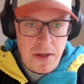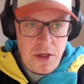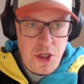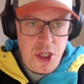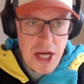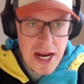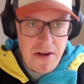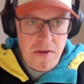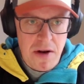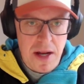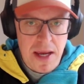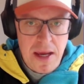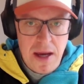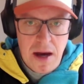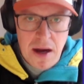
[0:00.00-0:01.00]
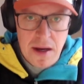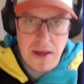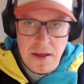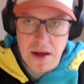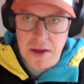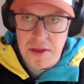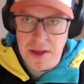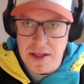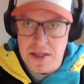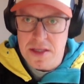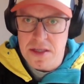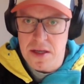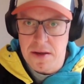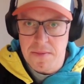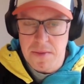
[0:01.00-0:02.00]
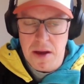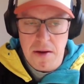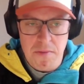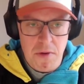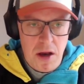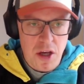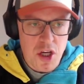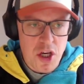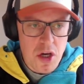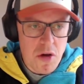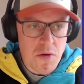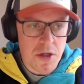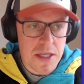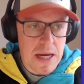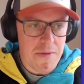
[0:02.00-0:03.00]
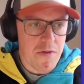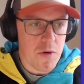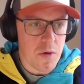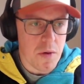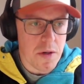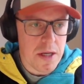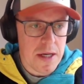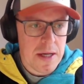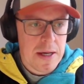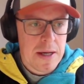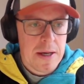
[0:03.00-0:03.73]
But generally, I think this is a huge step forward